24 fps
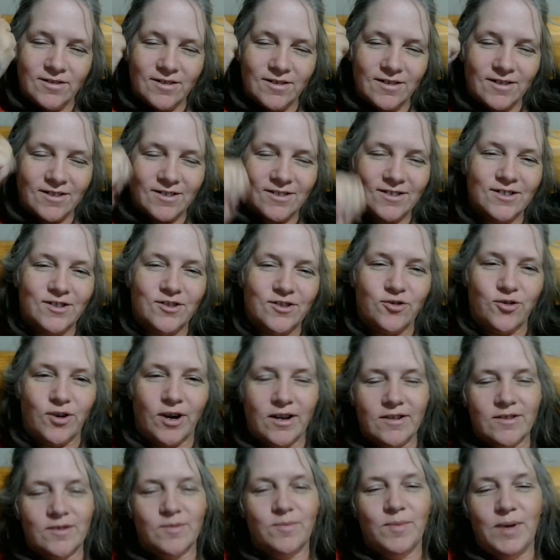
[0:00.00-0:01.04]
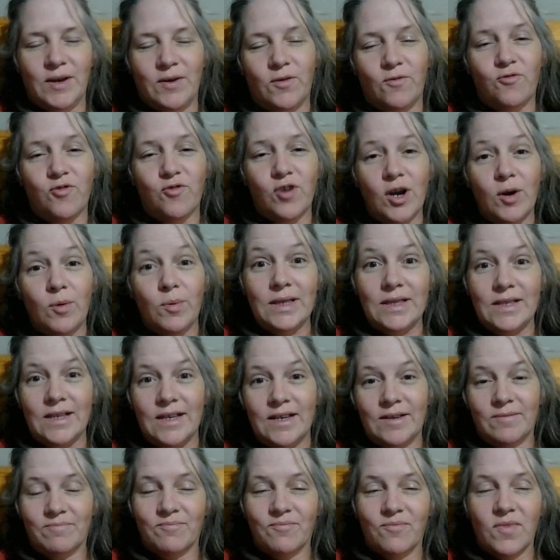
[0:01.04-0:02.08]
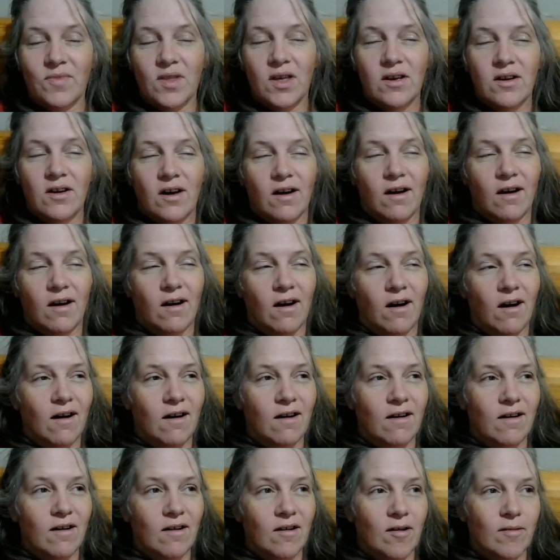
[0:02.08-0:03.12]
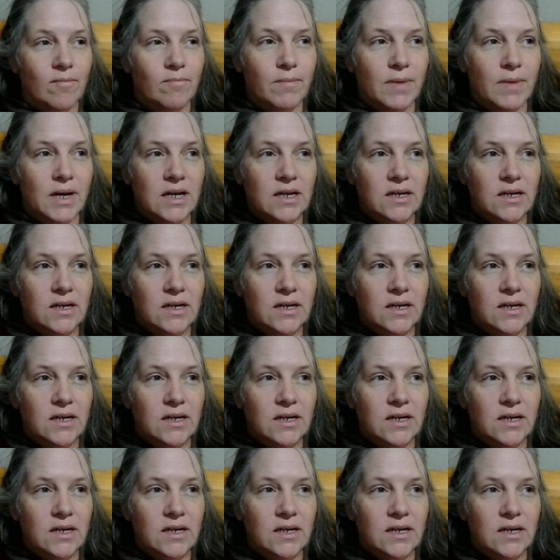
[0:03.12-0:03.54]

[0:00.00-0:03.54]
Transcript: It distracts me frequently. Um,